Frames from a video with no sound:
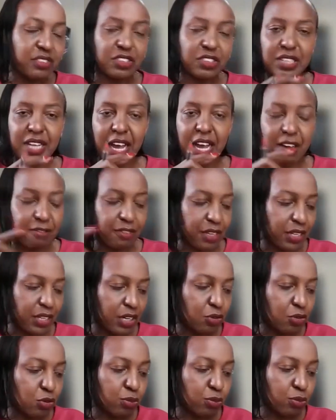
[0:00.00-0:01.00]
then just
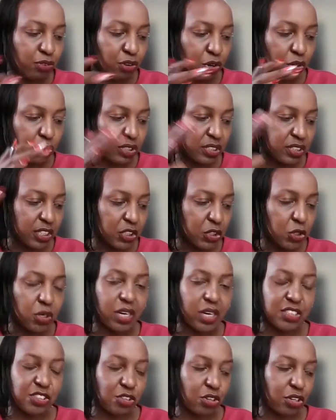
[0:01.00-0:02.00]
having a room for
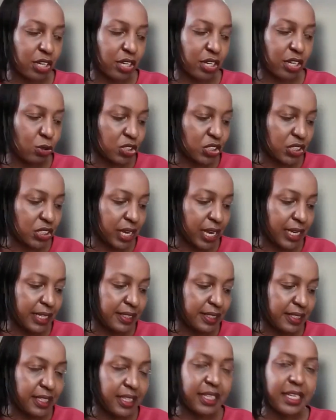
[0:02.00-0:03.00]
concession as you're
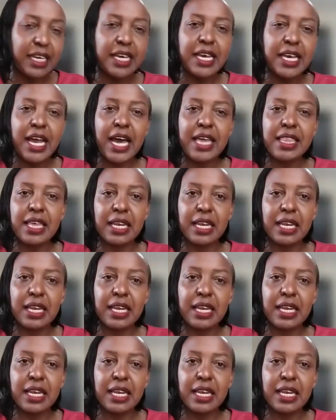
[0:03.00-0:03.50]
negotiating.